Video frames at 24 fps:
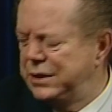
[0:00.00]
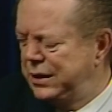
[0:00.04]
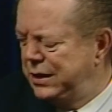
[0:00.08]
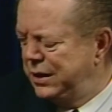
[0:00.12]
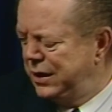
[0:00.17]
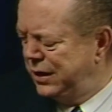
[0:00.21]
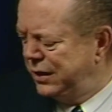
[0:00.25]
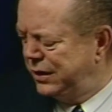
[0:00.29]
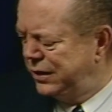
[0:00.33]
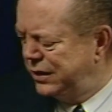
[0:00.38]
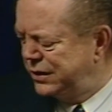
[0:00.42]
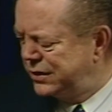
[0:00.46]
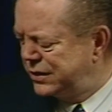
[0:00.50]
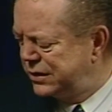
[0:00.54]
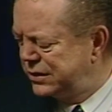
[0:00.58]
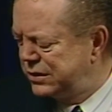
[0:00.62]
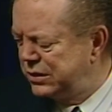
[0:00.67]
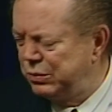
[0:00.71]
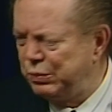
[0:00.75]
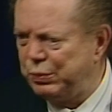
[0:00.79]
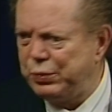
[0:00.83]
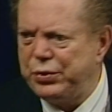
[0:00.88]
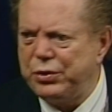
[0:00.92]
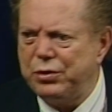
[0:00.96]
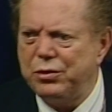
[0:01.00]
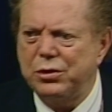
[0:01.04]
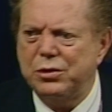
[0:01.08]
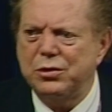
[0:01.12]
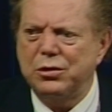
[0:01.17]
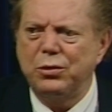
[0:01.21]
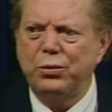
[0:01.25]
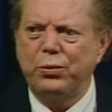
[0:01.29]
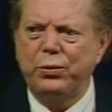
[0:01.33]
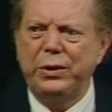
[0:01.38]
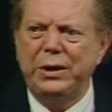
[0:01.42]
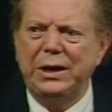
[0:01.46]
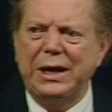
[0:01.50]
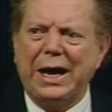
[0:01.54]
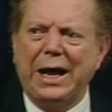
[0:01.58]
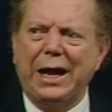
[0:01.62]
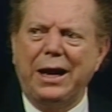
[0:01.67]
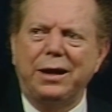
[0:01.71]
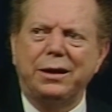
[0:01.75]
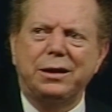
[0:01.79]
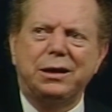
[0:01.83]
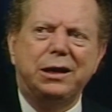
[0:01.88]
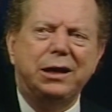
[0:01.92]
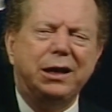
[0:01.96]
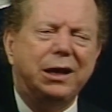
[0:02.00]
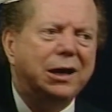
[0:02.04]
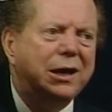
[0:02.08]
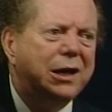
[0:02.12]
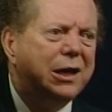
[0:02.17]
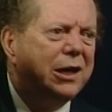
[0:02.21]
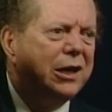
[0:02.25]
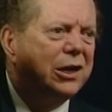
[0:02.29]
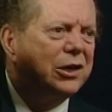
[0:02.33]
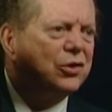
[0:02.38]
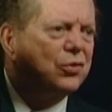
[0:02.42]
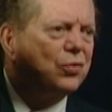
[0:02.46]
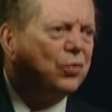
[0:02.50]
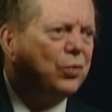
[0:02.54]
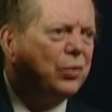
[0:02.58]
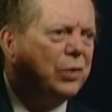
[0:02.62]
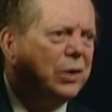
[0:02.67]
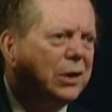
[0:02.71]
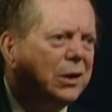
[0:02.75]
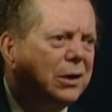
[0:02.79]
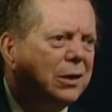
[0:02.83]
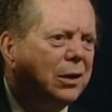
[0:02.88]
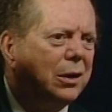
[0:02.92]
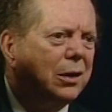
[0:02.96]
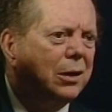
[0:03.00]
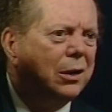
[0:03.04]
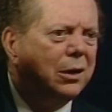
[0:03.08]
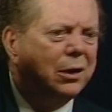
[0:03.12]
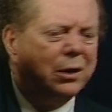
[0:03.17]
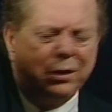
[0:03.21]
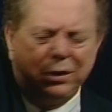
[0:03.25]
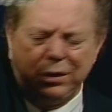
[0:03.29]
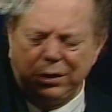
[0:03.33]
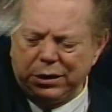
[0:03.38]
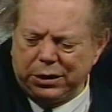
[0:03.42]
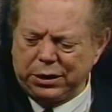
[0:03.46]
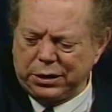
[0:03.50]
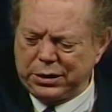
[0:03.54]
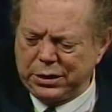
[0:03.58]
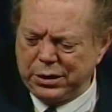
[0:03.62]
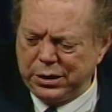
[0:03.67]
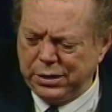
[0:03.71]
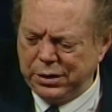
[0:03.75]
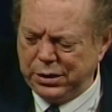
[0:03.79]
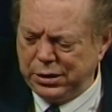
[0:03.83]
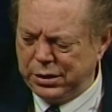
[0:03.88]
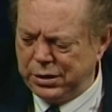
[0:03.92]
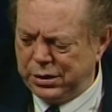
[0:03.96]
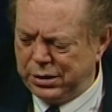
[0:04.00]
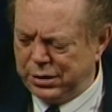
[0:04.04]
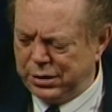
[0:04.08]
See, this is empirical reality. It's real. Look,